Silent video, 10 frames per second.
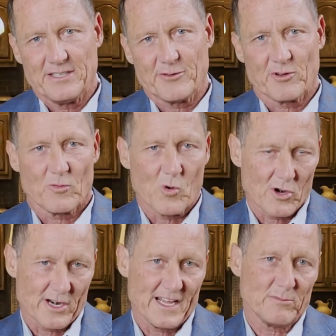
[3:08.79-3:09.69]
If you
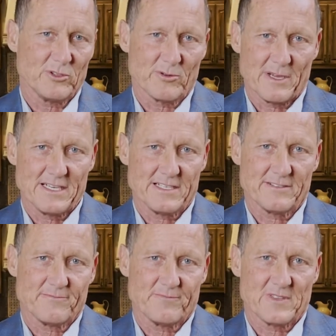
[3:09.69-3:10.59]
weren't able to make
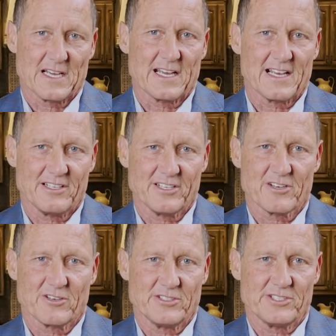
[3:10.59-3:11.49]
it, I highly
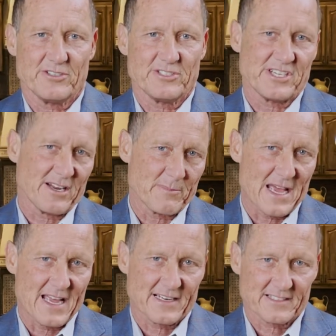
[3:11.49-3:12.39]
encourage you to check
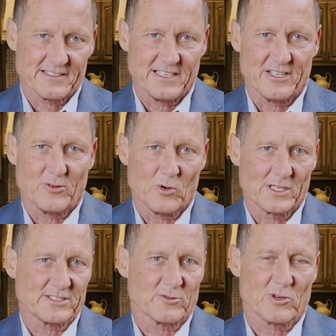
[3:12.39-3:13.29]
back and
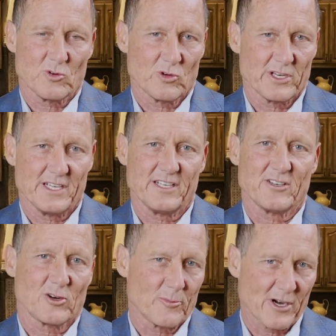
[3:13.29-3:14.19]
watch the
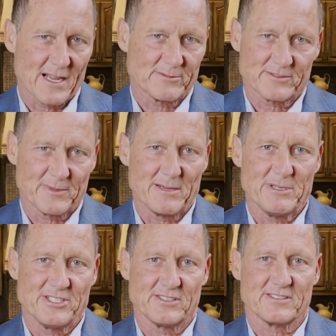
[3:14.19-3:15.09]
recording, or perhaps
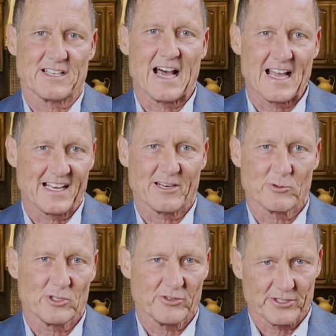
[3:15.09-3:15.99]
maybe just the
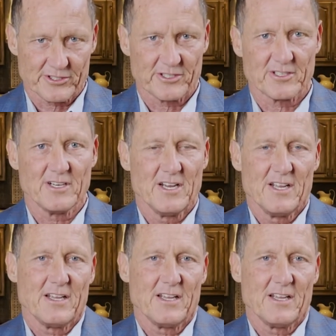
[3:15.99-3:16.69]
highlight reel that they're